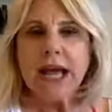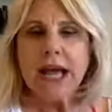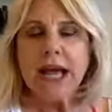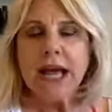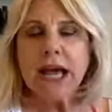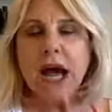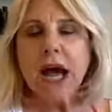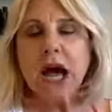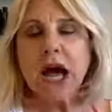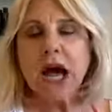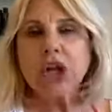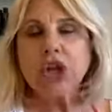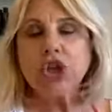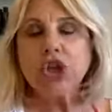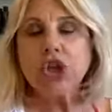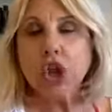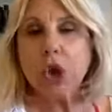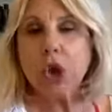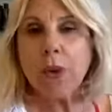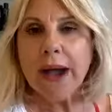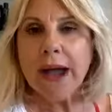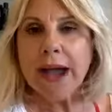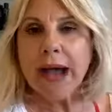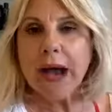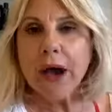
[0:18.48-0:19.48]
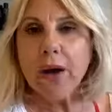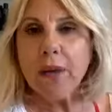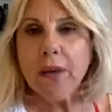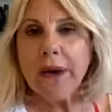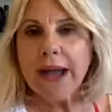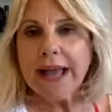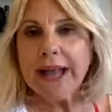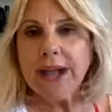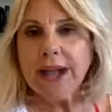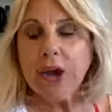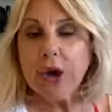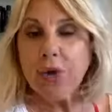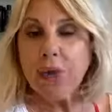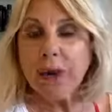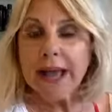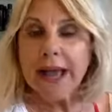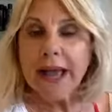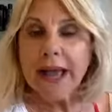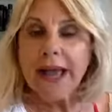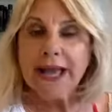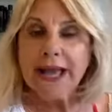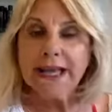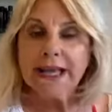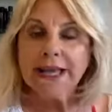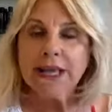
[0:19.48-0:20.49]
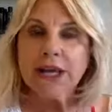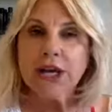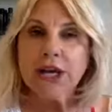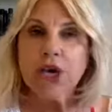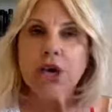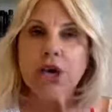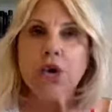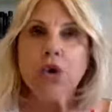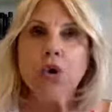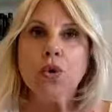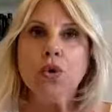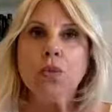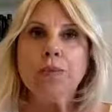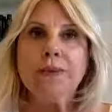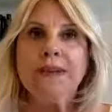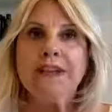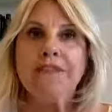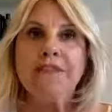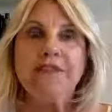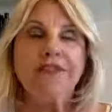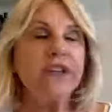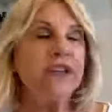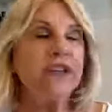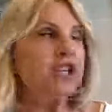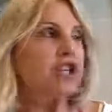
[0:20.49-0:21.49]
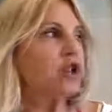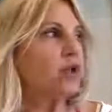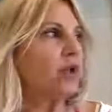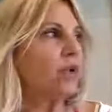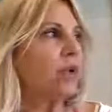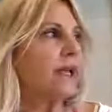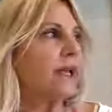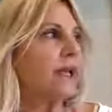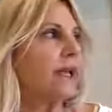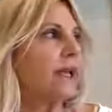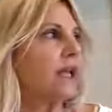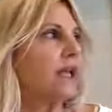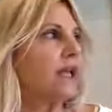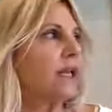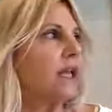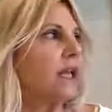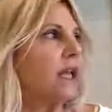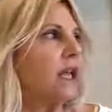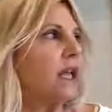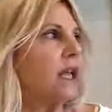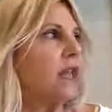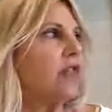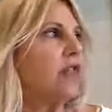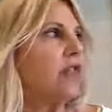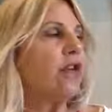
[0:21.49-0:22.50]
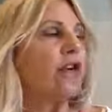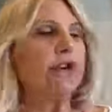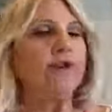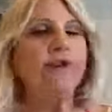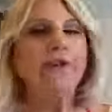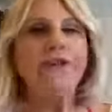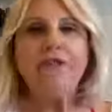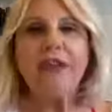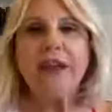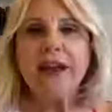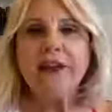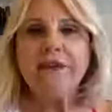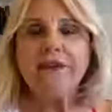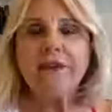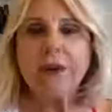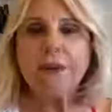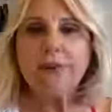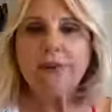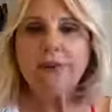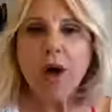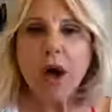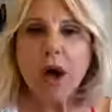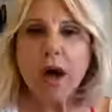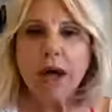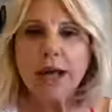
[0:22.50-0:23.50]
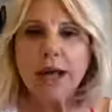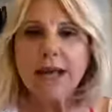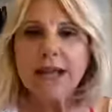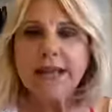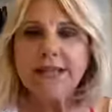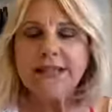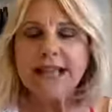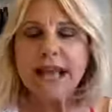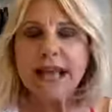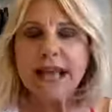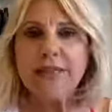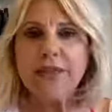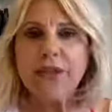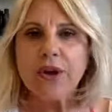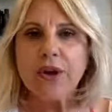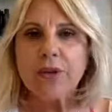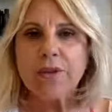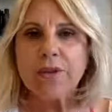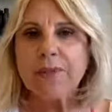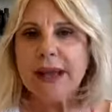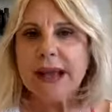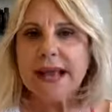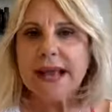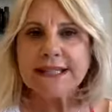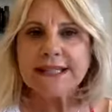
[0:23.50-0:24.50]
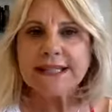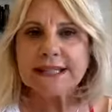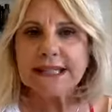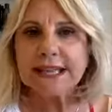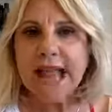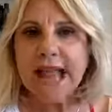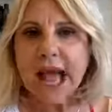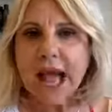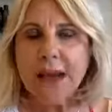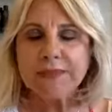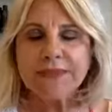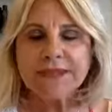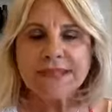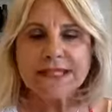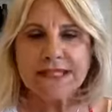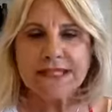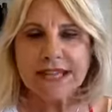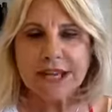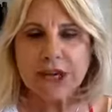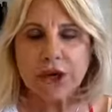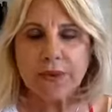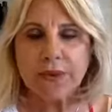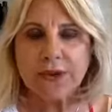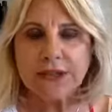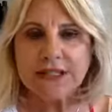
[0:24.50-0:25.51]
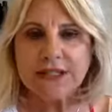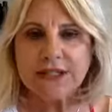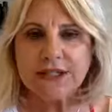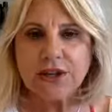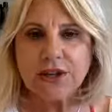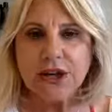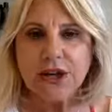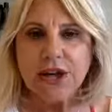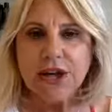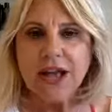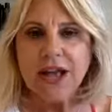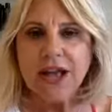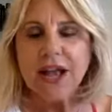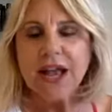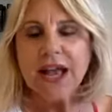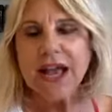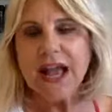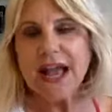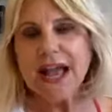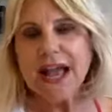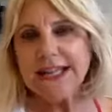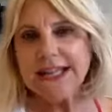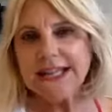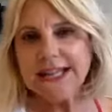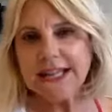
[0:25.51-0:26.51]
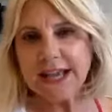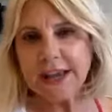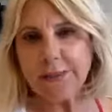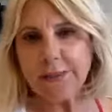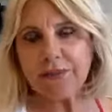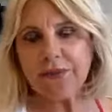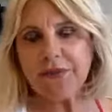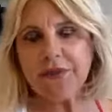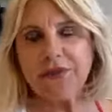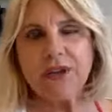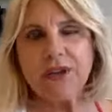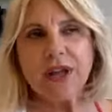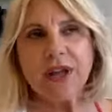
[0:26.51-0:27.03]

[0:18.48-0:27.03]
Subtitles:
Joelle and Luann, who will be featuring their favorite products and their best kept secrets and tips.